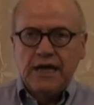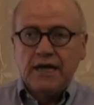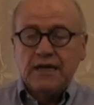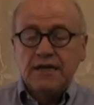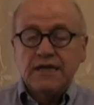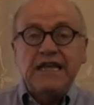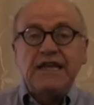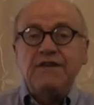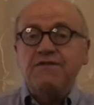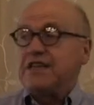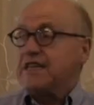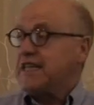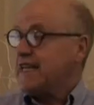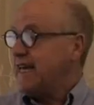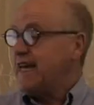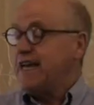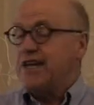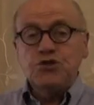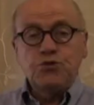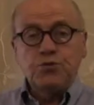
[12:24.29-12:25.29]
leaving the
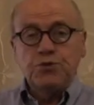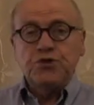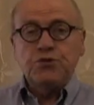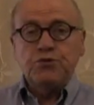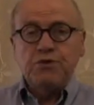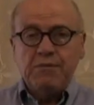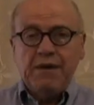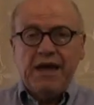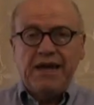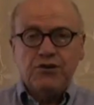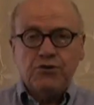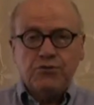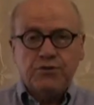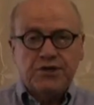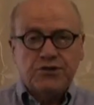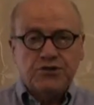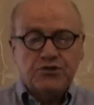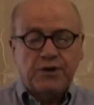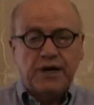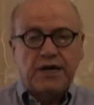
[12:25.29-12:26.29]
kids with the remainder
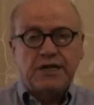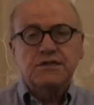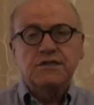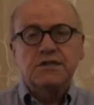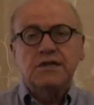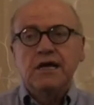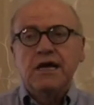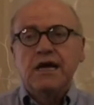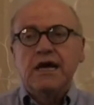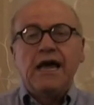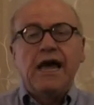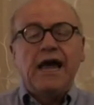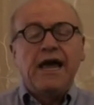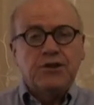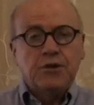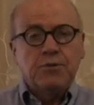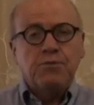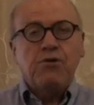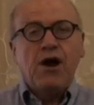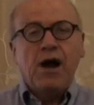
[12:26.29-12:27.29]
interest,
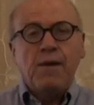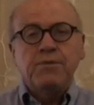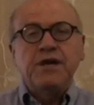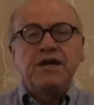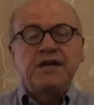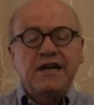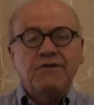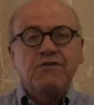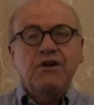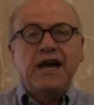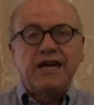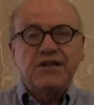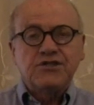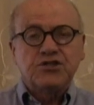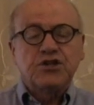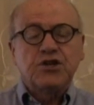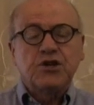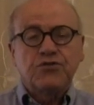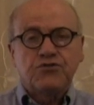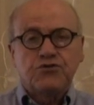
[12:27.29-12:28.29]
and the property never has
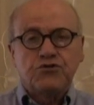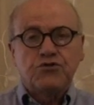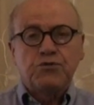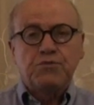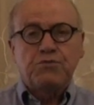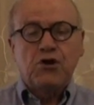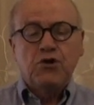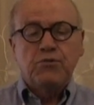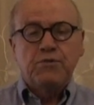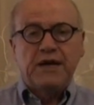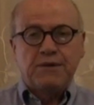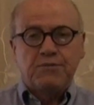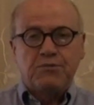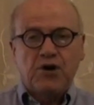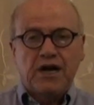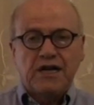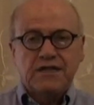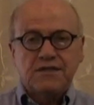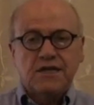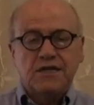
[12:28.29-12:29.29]
to go through the probate
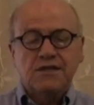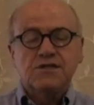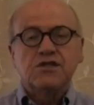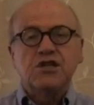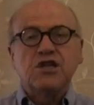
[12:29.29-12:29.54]
process.